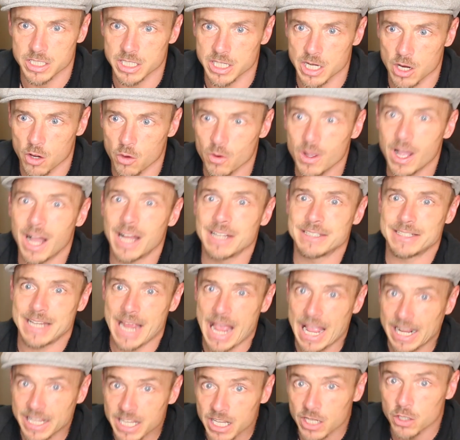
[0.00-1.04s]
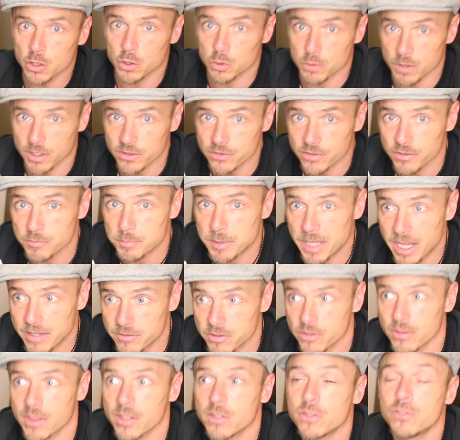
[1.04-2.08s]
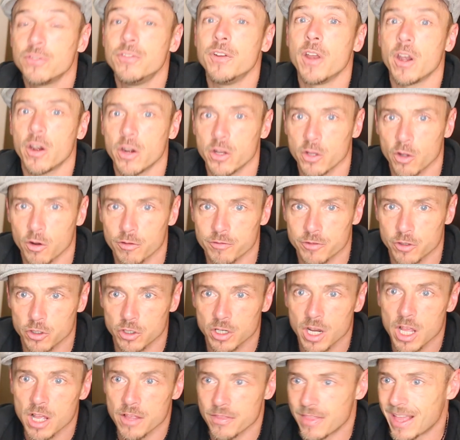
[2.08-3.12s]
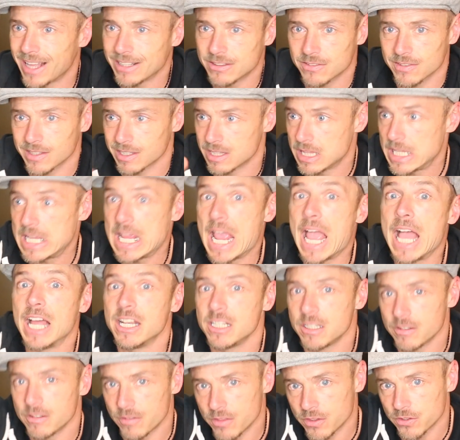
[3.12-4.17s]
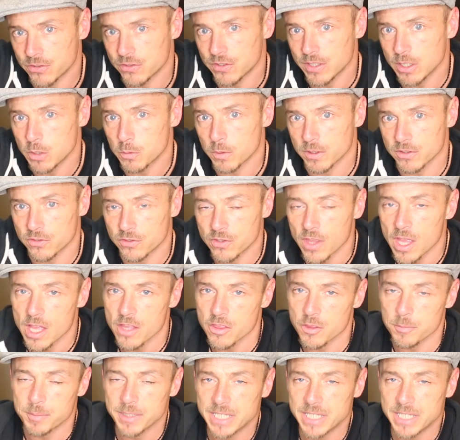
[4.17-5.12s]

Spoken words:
You know, attacking or aggressive behavior, that's very overt. That's like the end of the sequence. The